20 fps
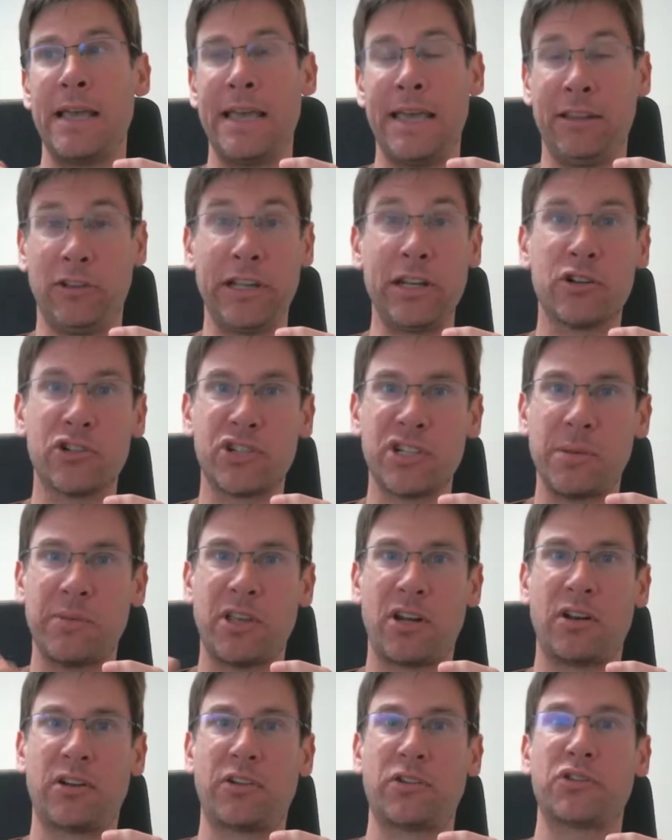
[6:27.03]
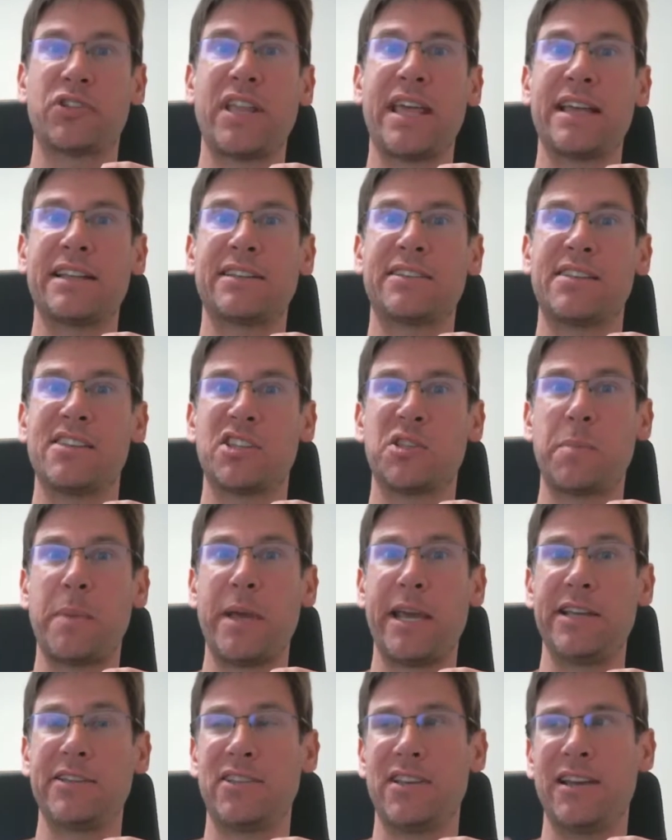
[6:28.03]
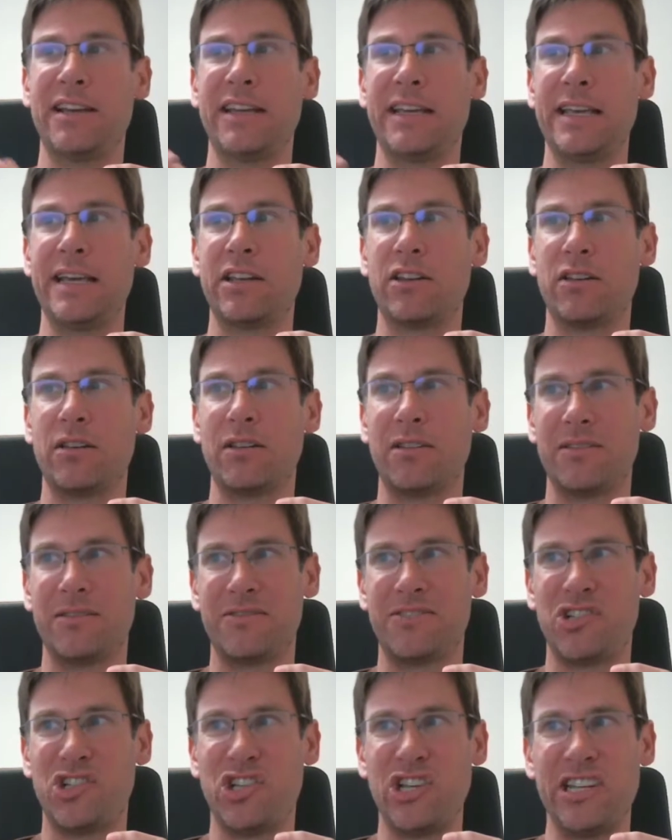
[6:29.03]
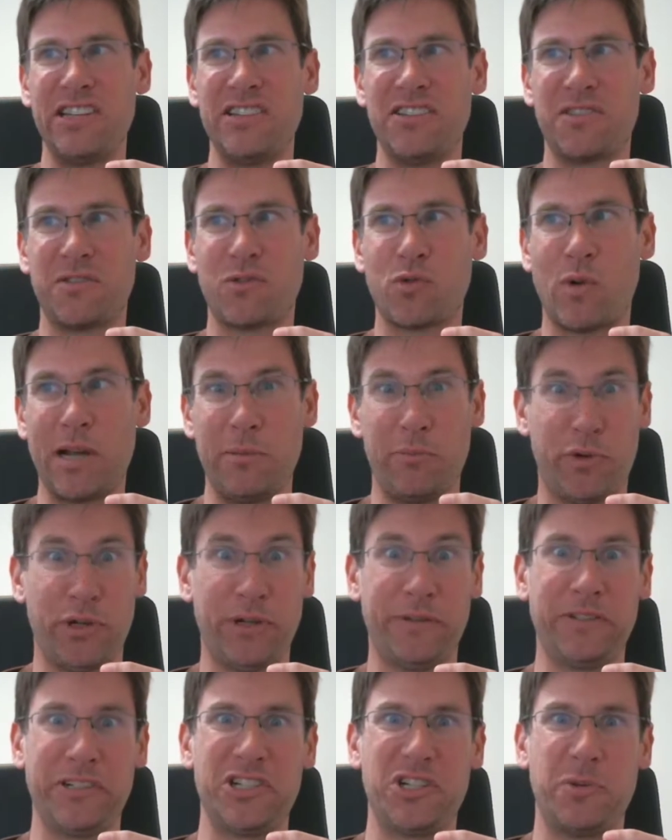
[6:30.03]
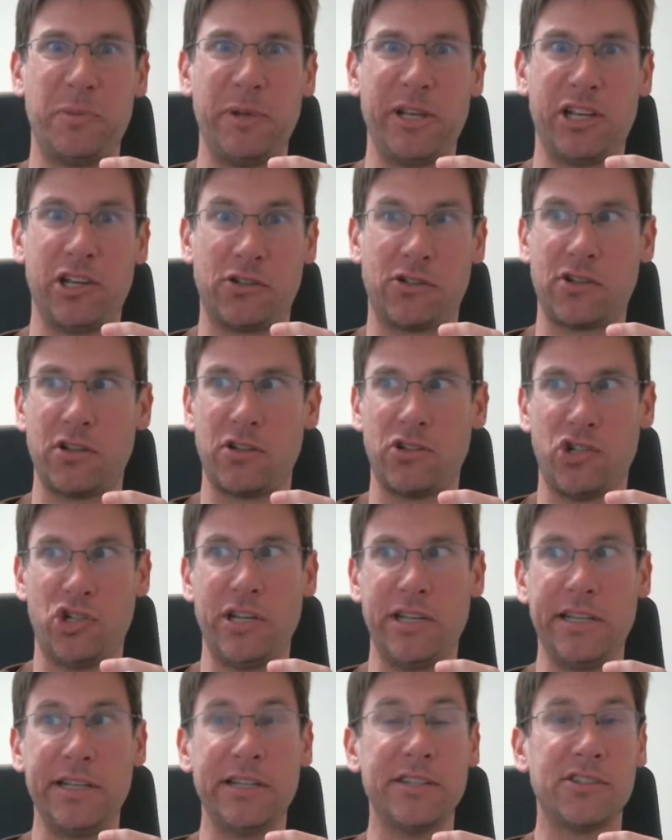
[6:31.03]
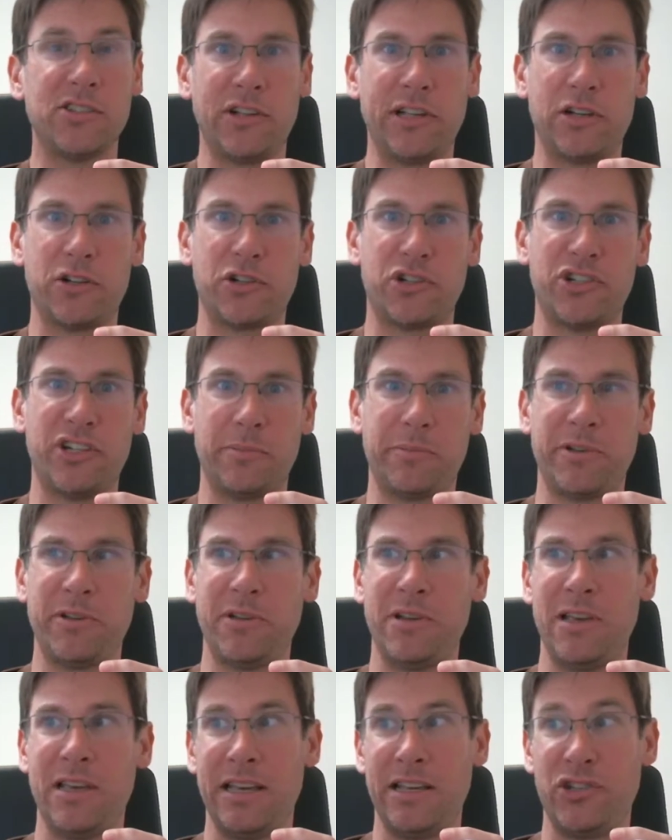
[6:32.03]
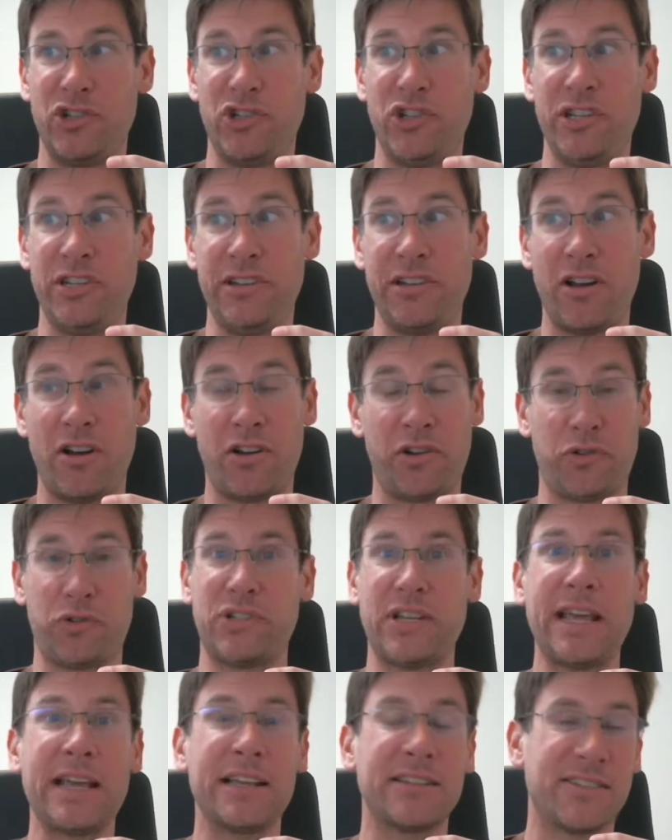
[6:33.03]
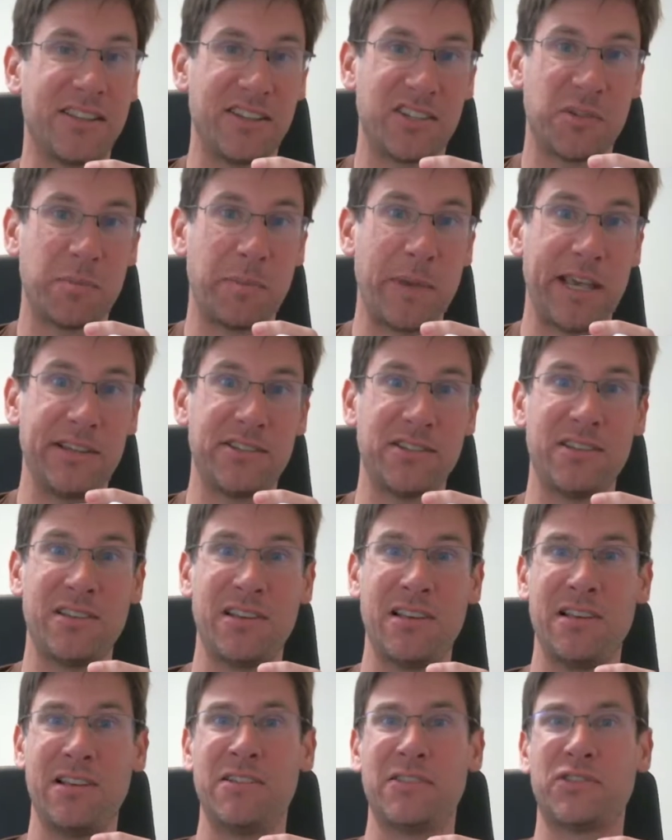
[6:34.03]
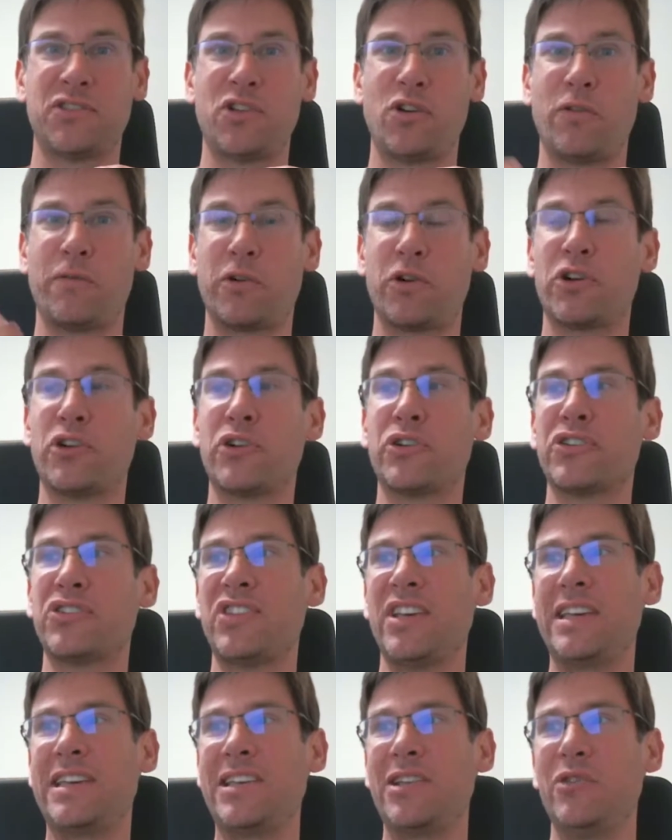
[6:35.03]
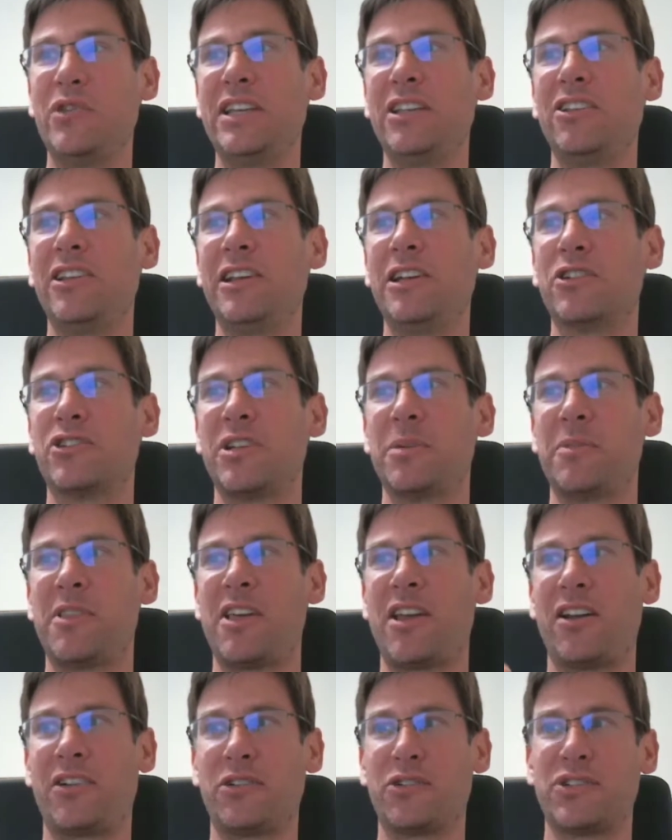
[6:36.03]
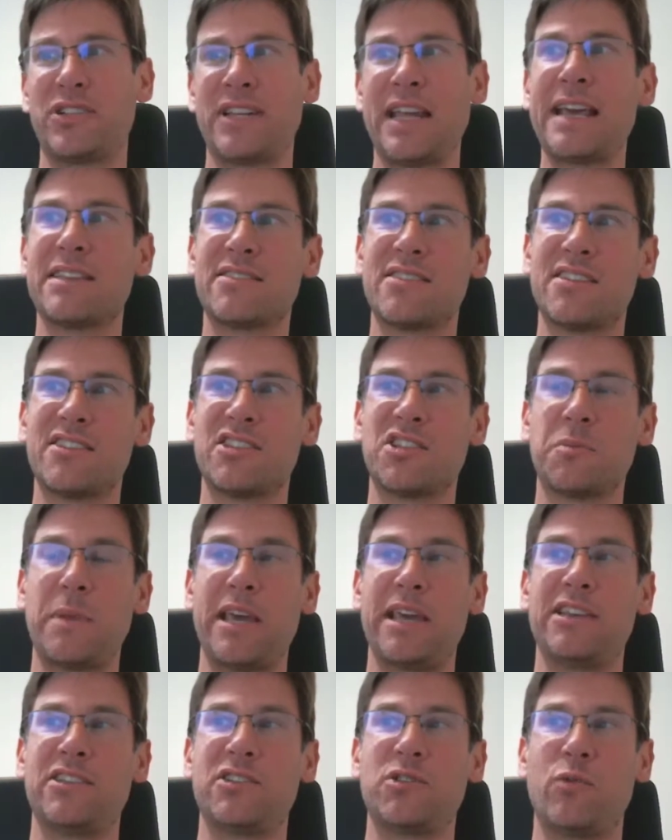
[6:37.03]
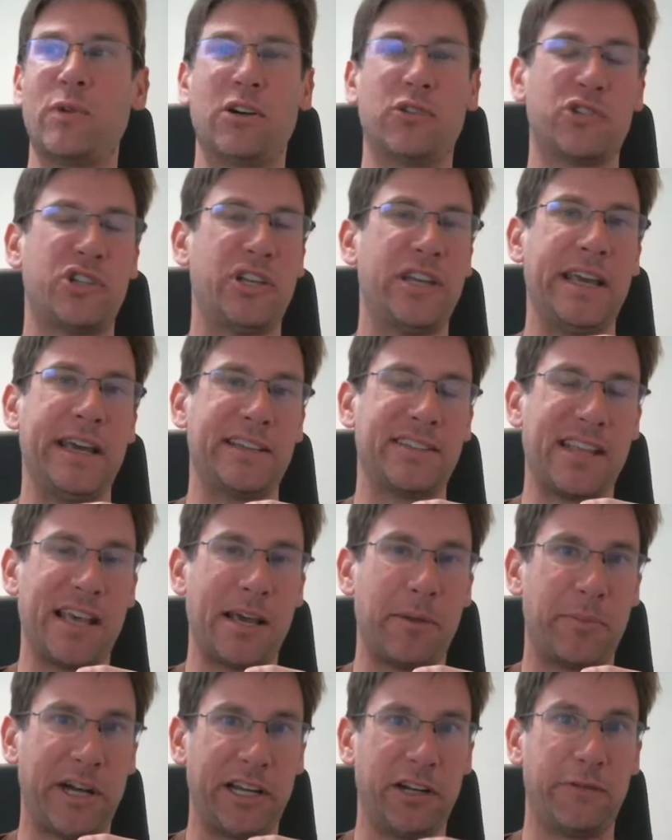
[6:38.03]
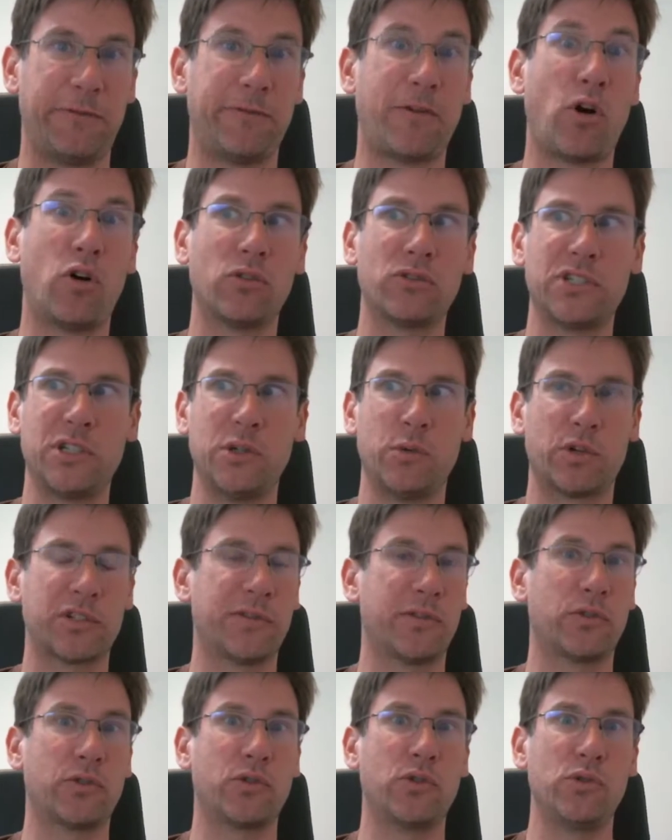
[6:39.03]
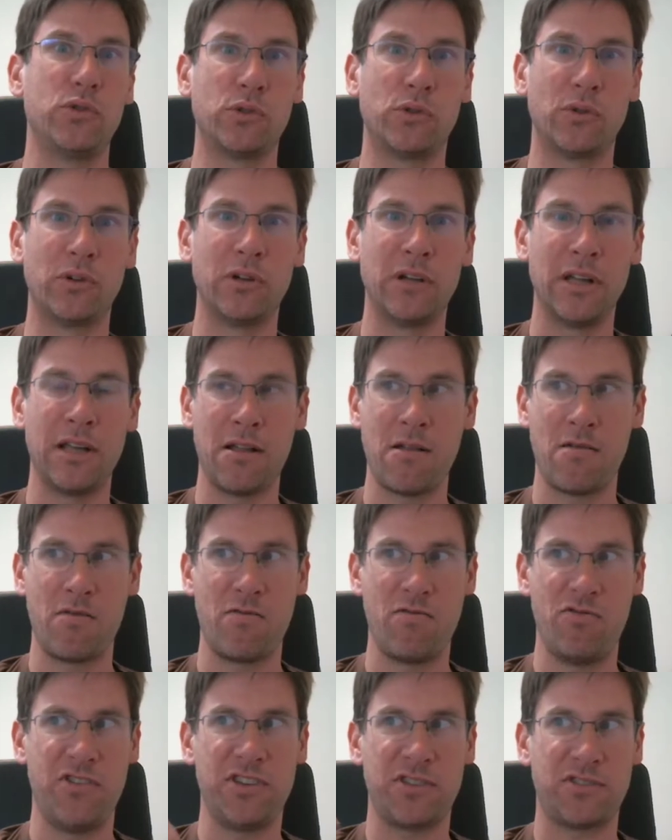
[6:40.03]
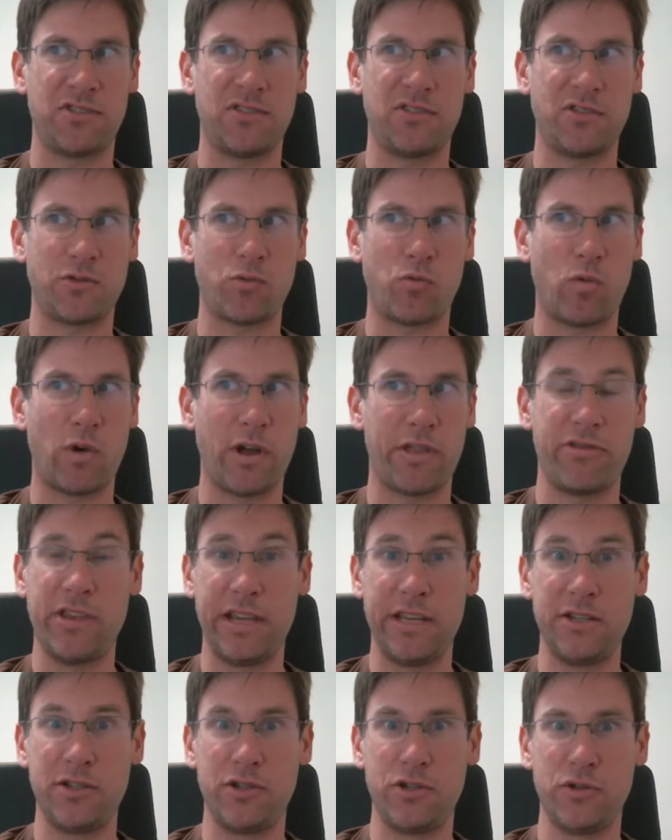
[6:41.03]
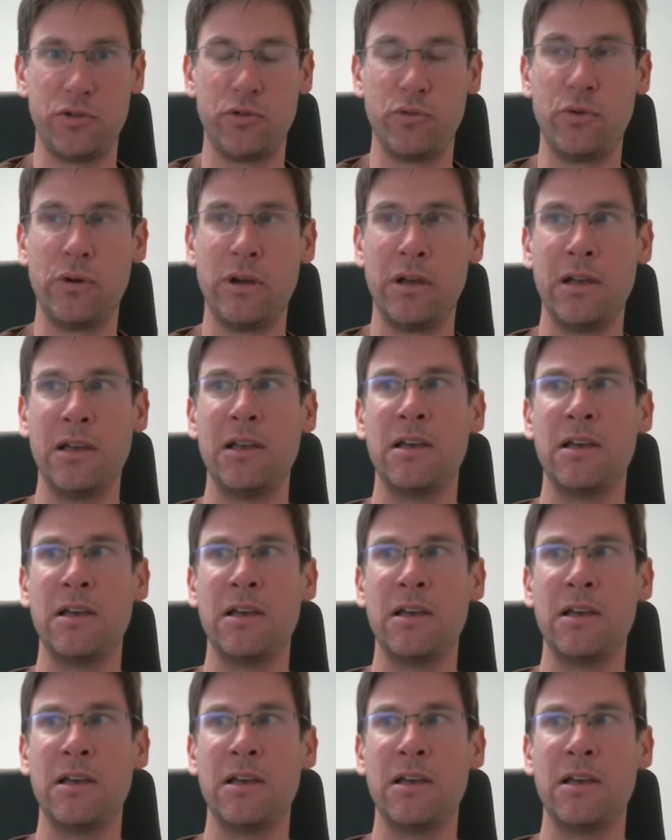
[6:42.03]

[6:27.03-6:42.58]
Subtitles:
and leadership that understands this space. Again, she's quite privileged because she is leadership and she understands this space. So for her to say you need leadership that understands this space, well, she has that by default. She works for Google. This is what they do.